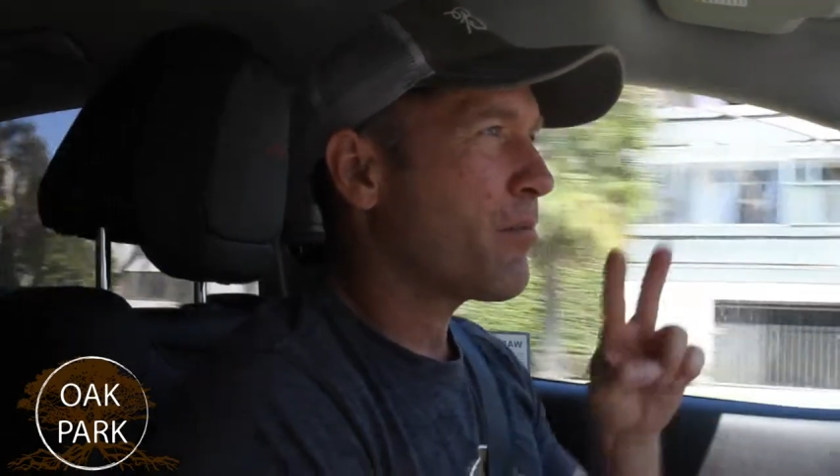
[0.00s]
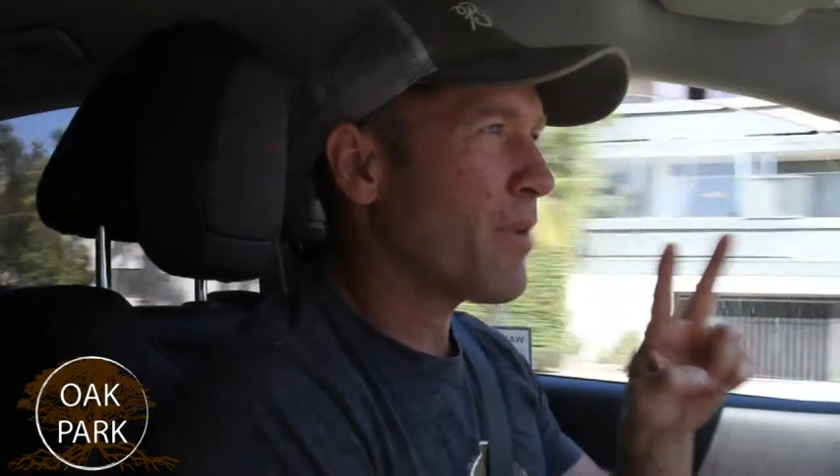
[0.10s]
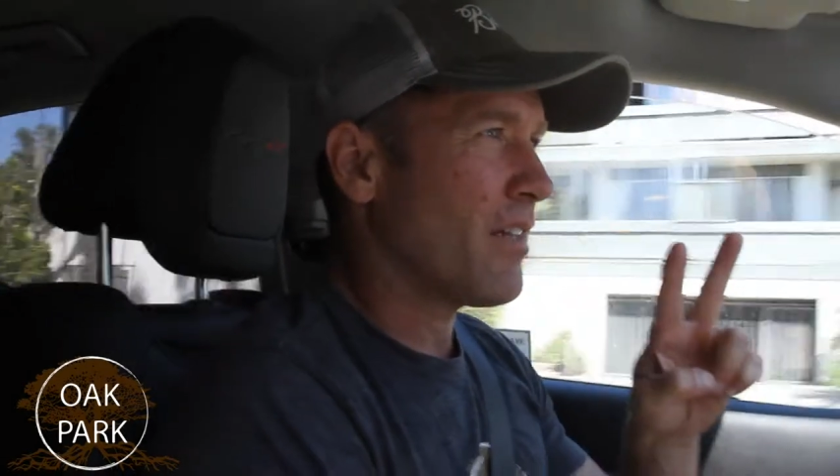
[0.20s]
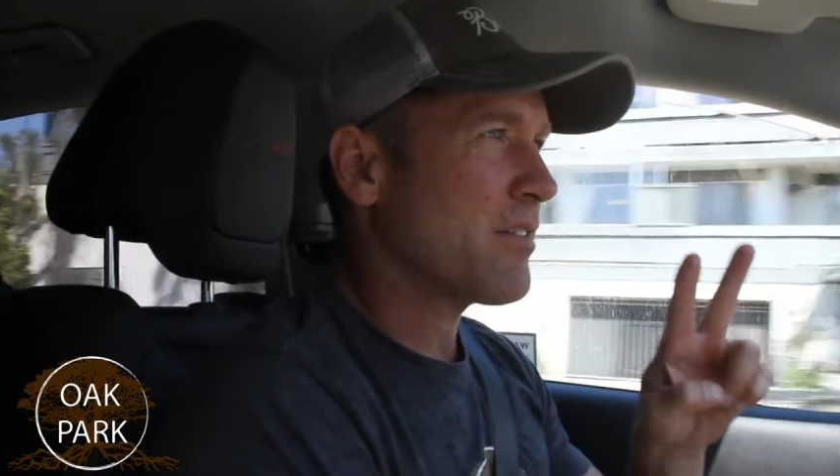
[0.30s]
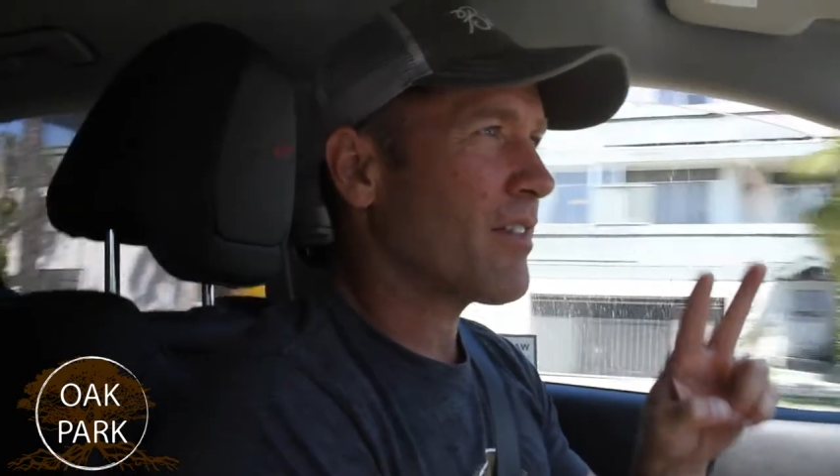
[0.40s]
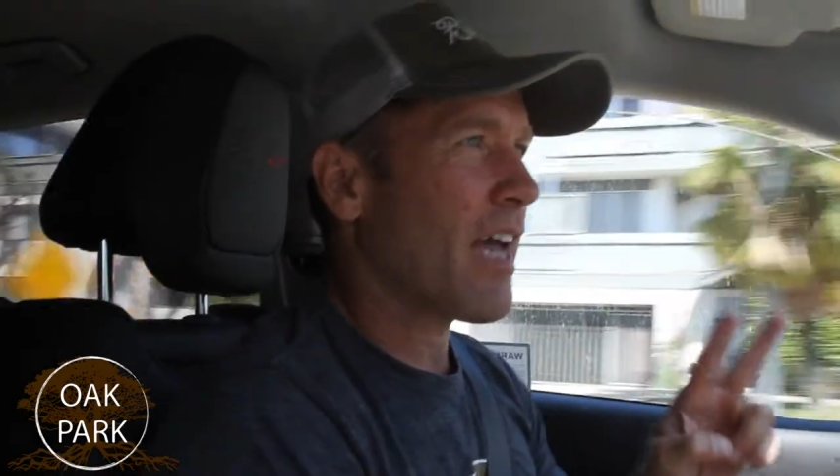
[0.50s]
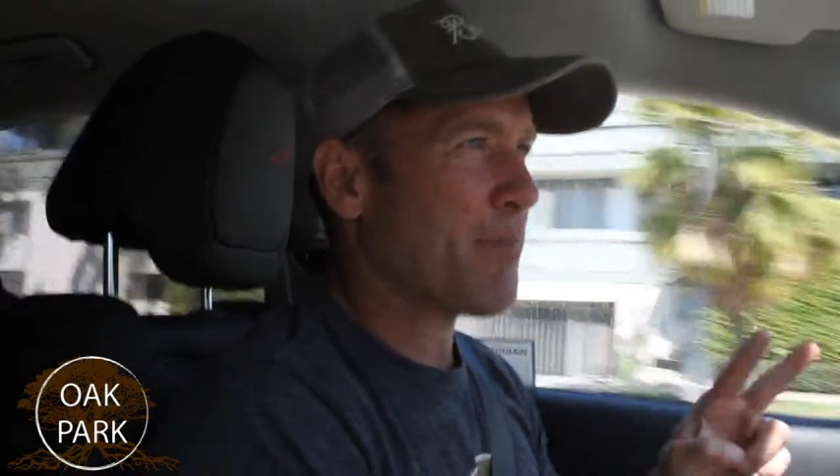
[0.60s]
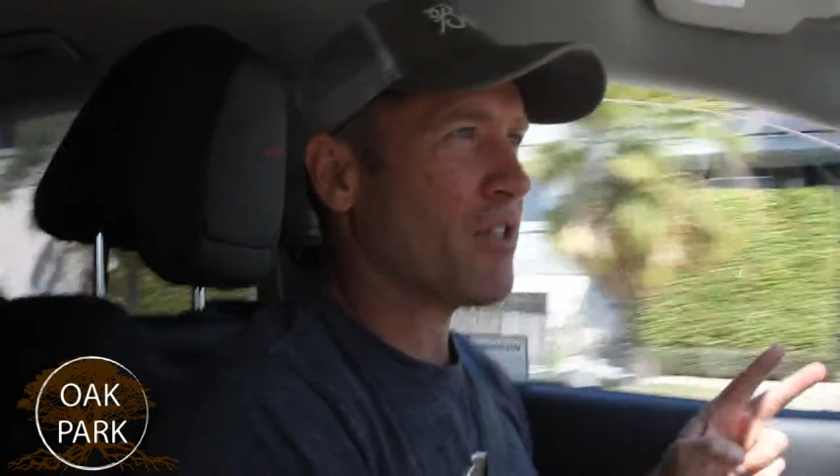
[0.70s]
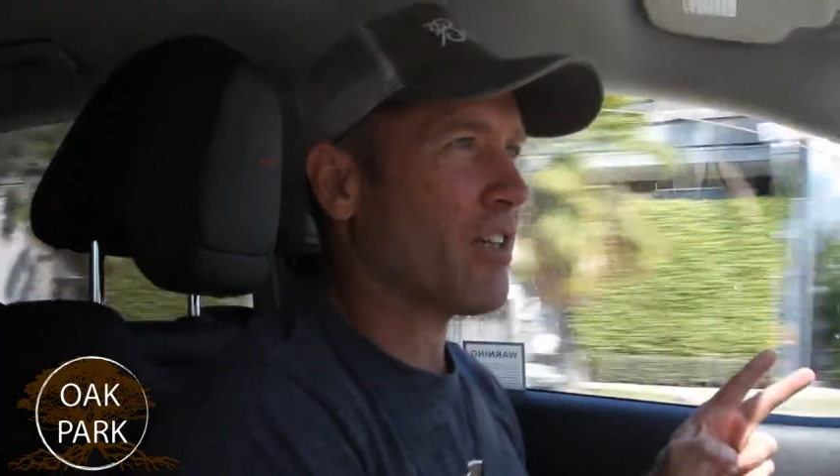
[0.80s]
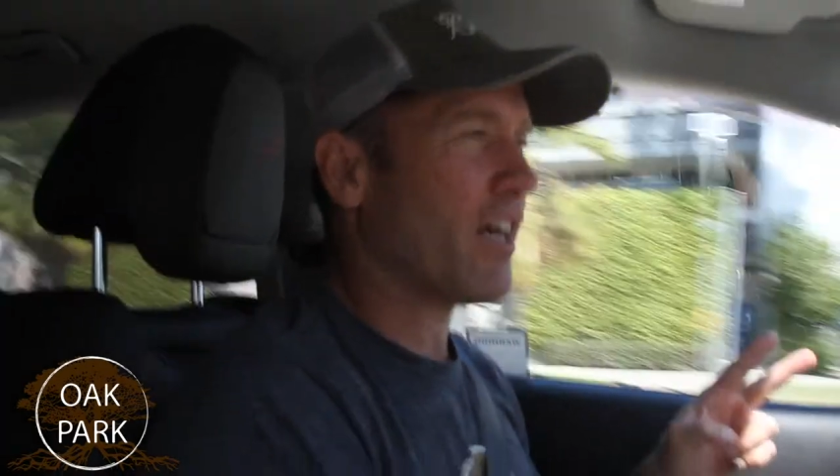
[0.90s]
Peace.
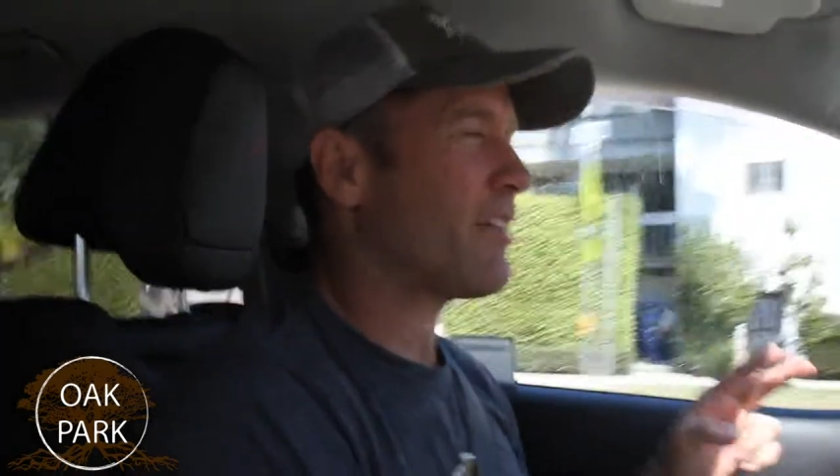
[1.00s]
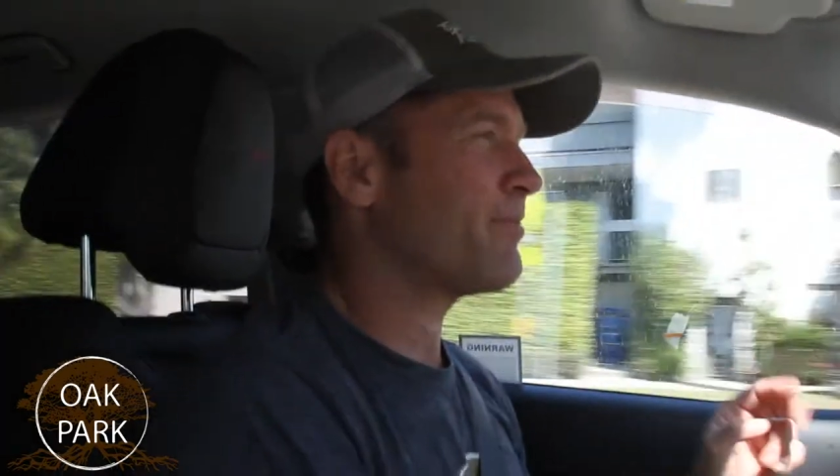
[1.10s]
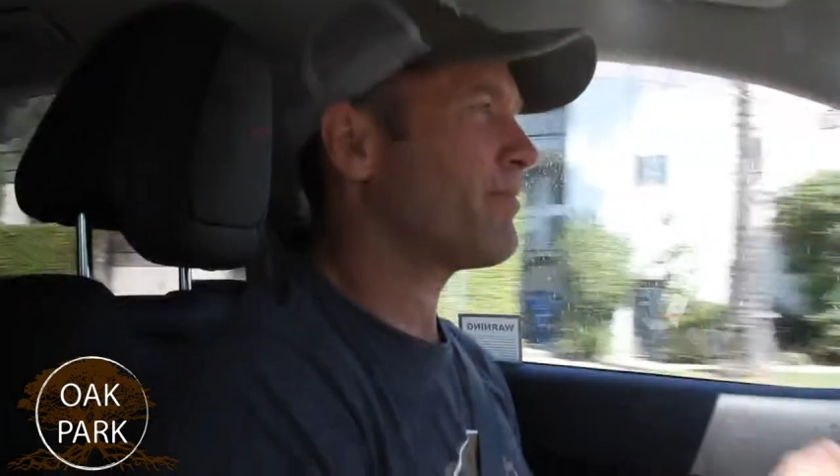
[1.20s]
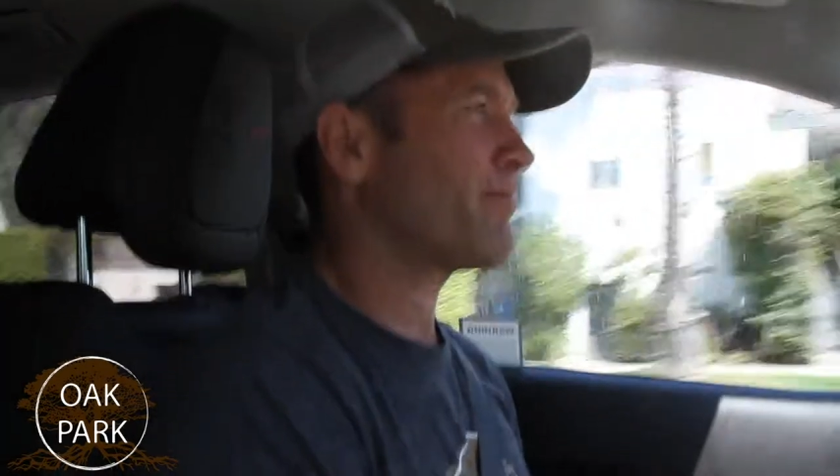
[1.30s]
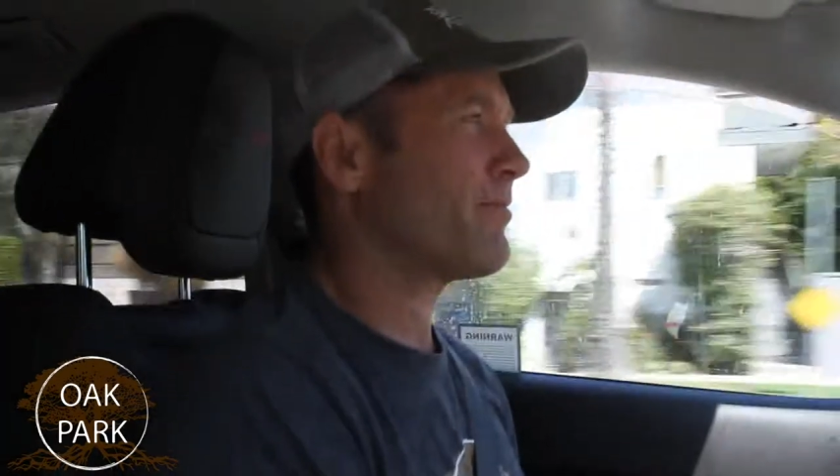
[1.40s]
Happy July.